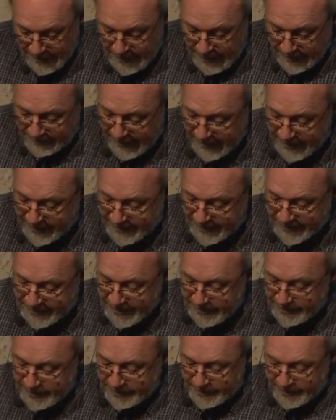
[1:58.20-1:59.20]
And they
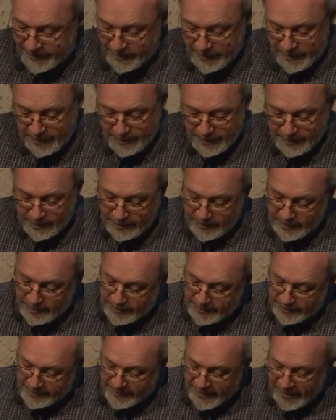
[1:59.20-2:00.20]
considered
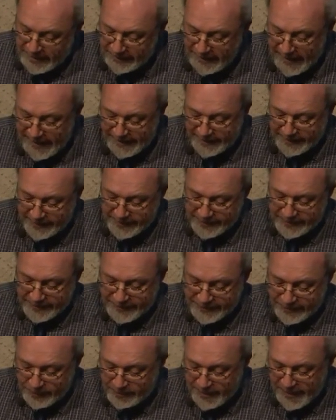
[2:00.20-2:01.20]
their land
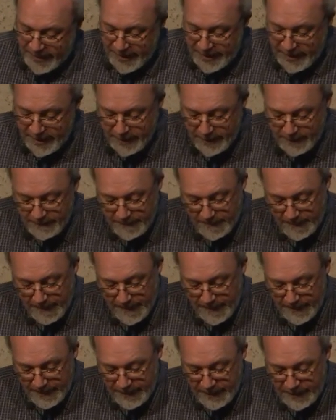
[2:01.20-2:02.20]
to be
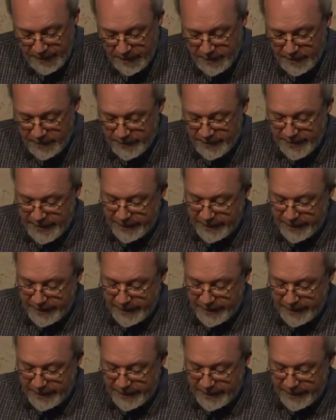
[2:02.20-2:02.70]
the